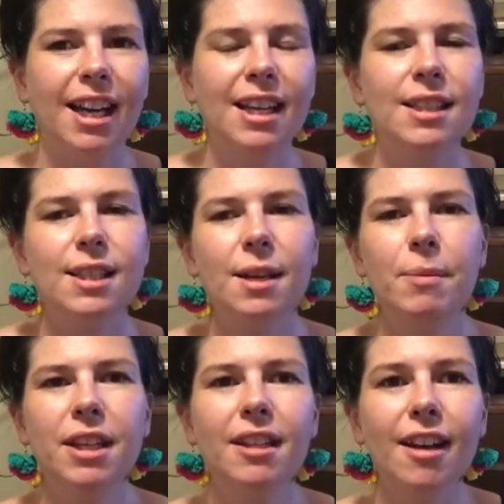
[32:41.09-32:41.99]
it's
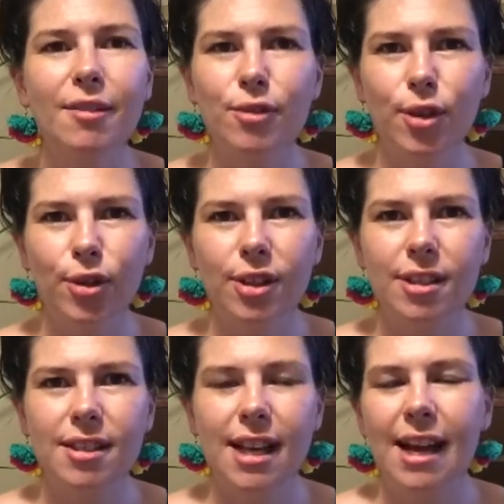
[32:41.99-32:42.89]
something that I've
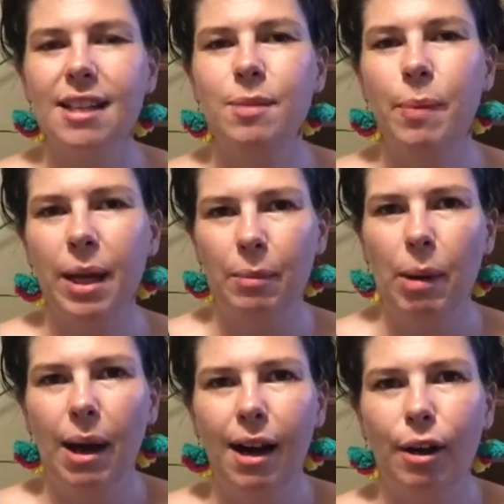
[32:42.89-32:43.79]
noticed as being
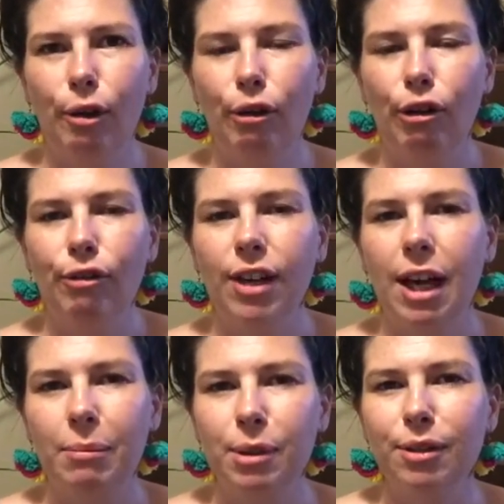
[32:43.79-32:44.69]
part of a
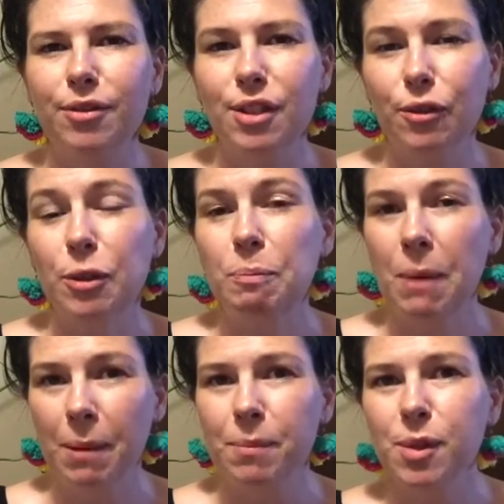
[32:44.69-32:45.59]
couple of different
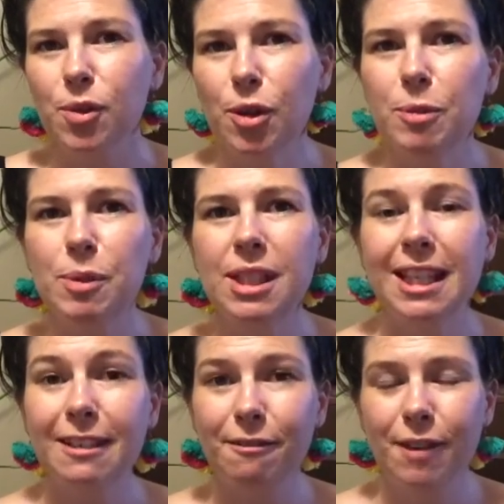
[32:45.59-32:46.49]
mums groups
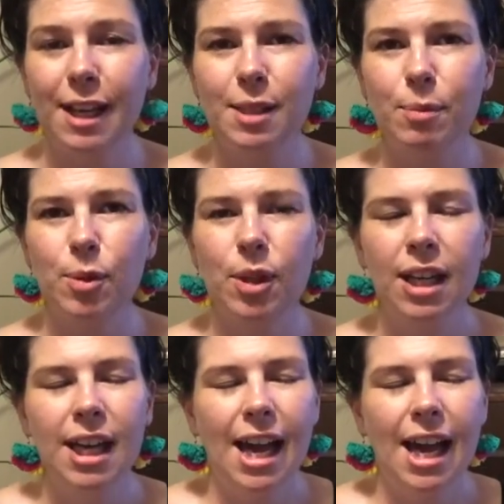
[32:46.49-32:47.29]
in Facebook,